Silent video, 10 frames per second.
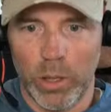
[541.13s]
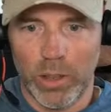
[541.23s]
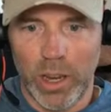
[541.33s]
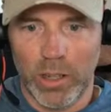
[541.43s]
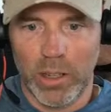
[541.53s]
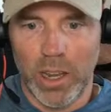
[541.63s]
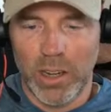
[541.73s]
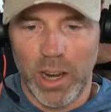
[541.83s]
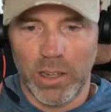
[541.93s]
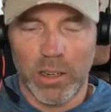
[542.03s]
They
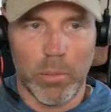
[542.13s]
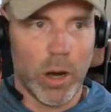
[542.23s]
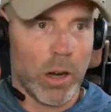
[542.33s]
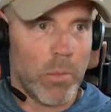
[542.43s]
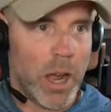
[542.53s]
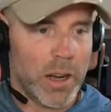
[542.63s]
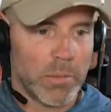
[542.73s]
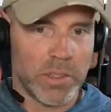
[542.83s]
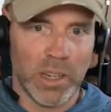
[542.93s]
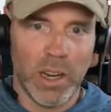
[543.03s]
tend to mark bottoms.